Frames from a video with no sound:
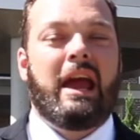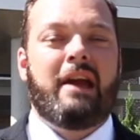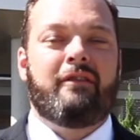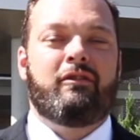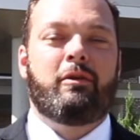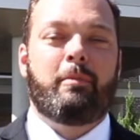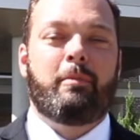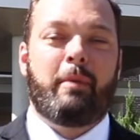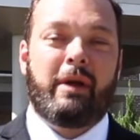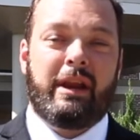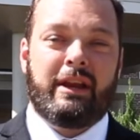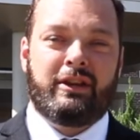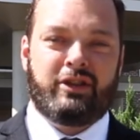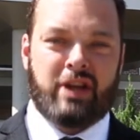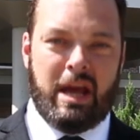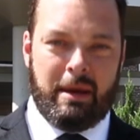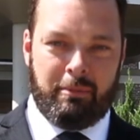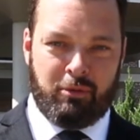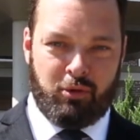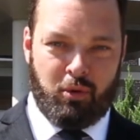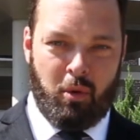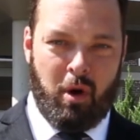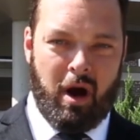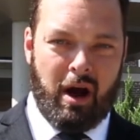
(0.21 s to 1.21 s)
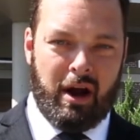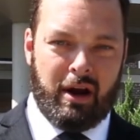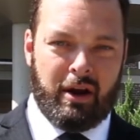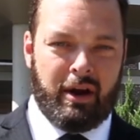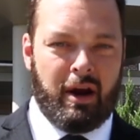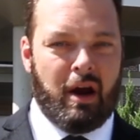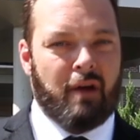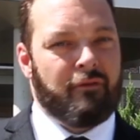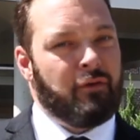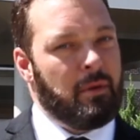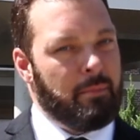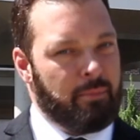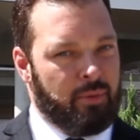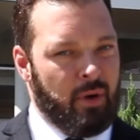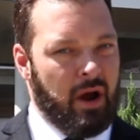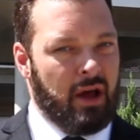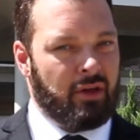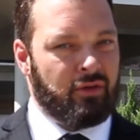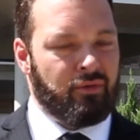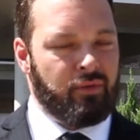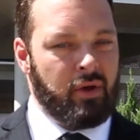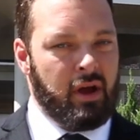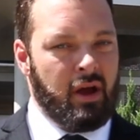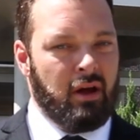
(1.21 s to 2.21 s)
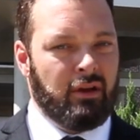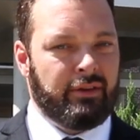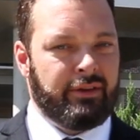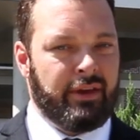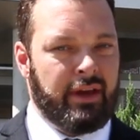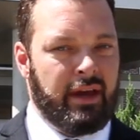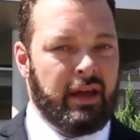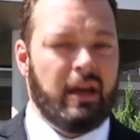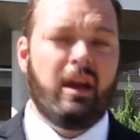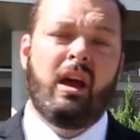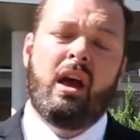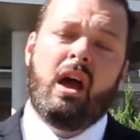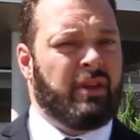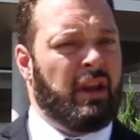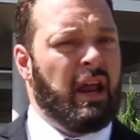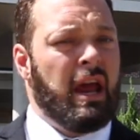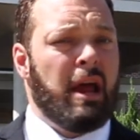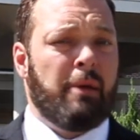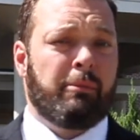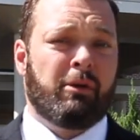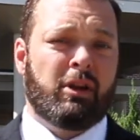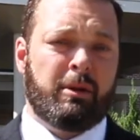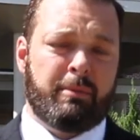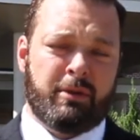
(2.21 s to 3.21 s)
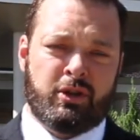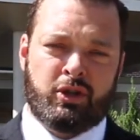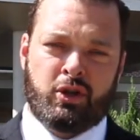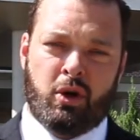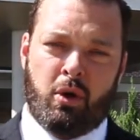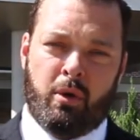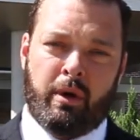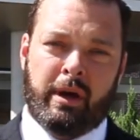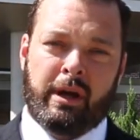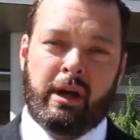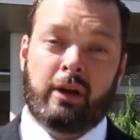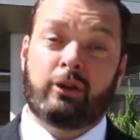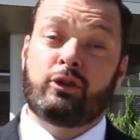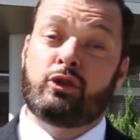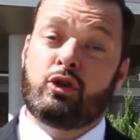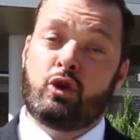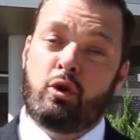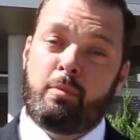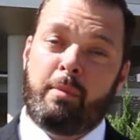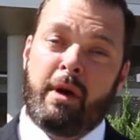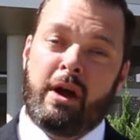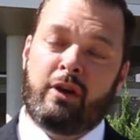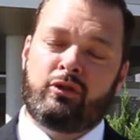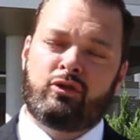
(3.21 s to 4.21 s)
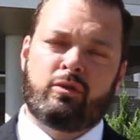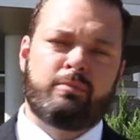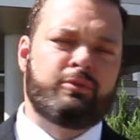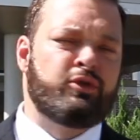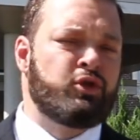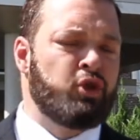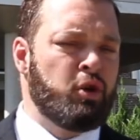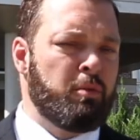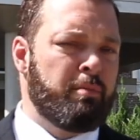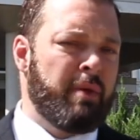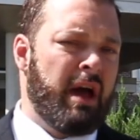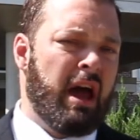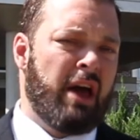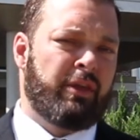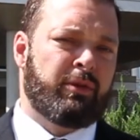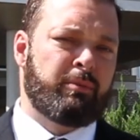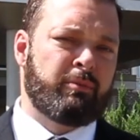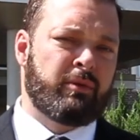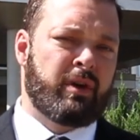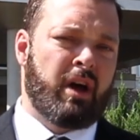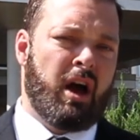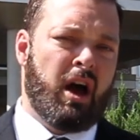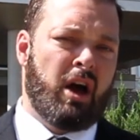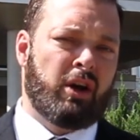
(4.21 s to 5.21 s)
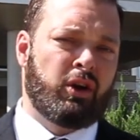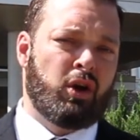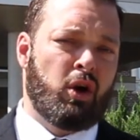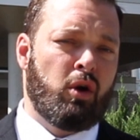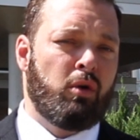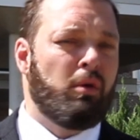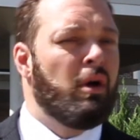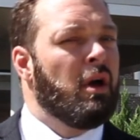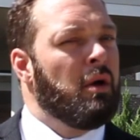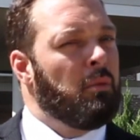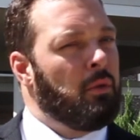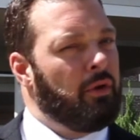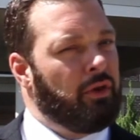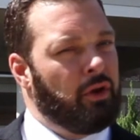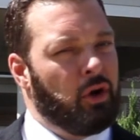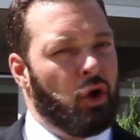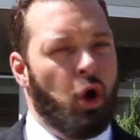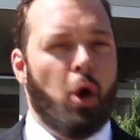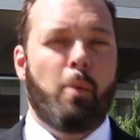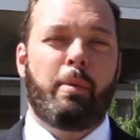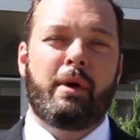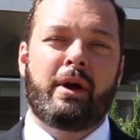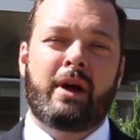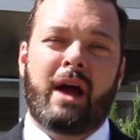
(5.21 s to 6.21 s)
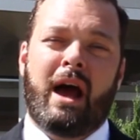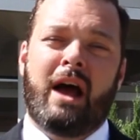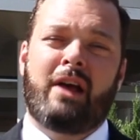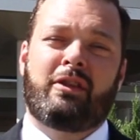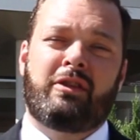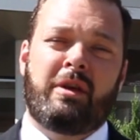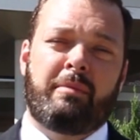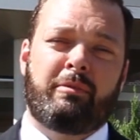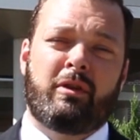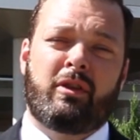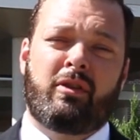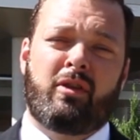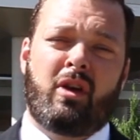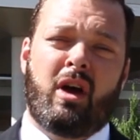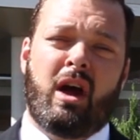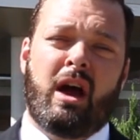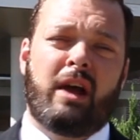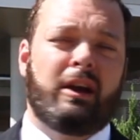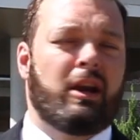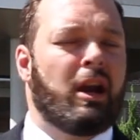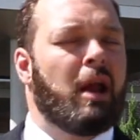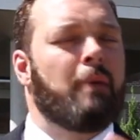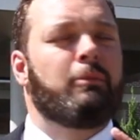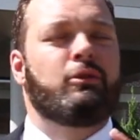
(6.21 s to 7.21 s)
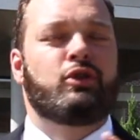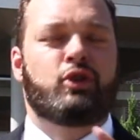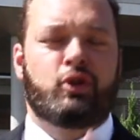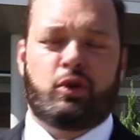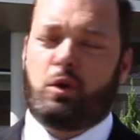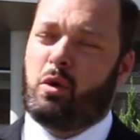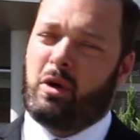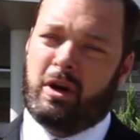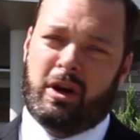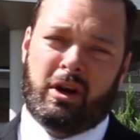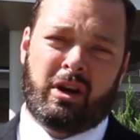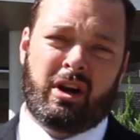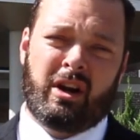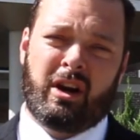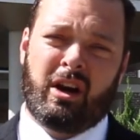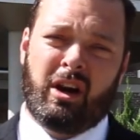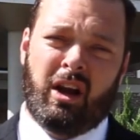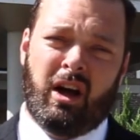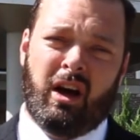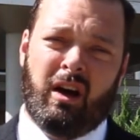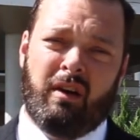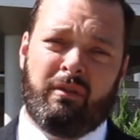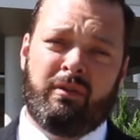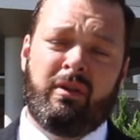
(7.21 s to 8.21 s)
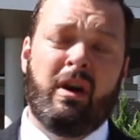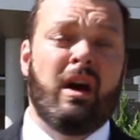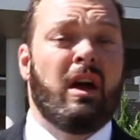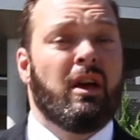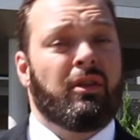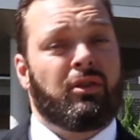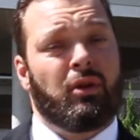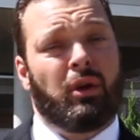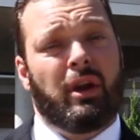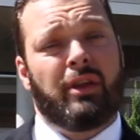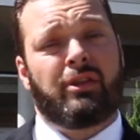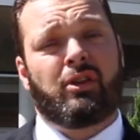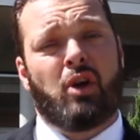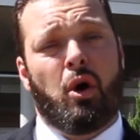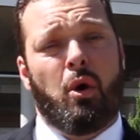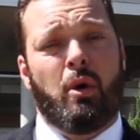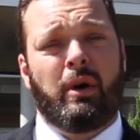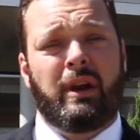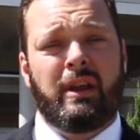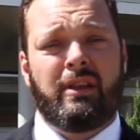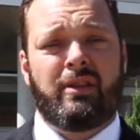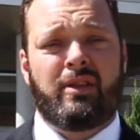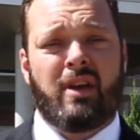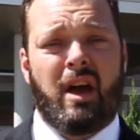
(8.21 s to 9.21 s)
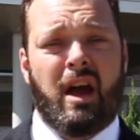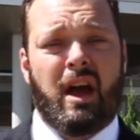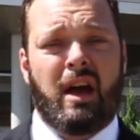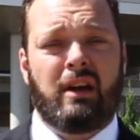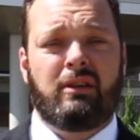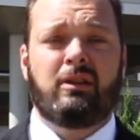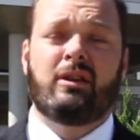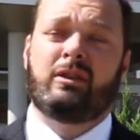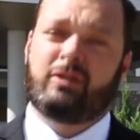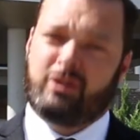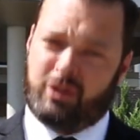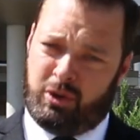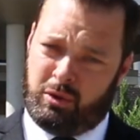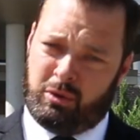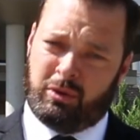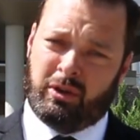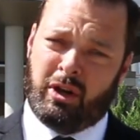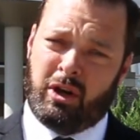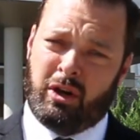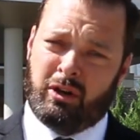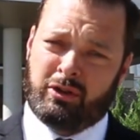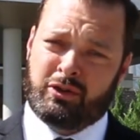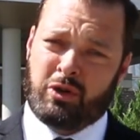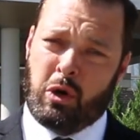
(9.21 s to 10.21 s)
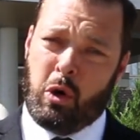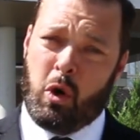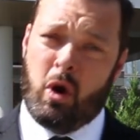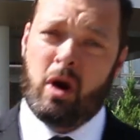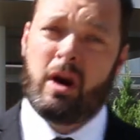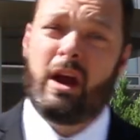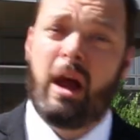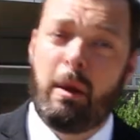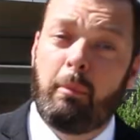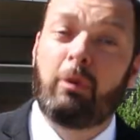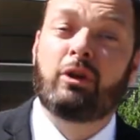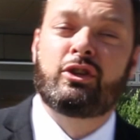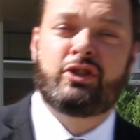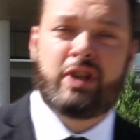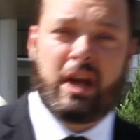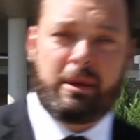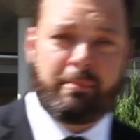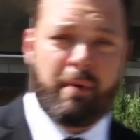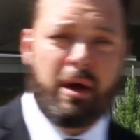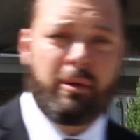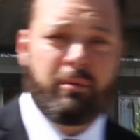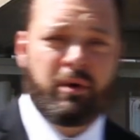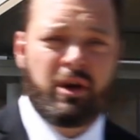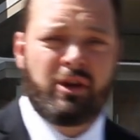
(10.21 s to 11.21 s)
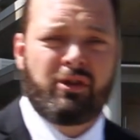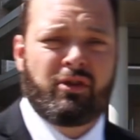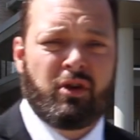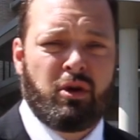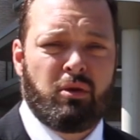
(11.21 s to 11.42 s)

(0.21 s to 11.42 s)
Hey everybody, James Dwyer here from Press Realty. Today I'm going to be showing a two bedroom, two bathroom condo with an open concept design that I'm sure you're going to love. So let's go on inside, do a little tour, and we'll check back with you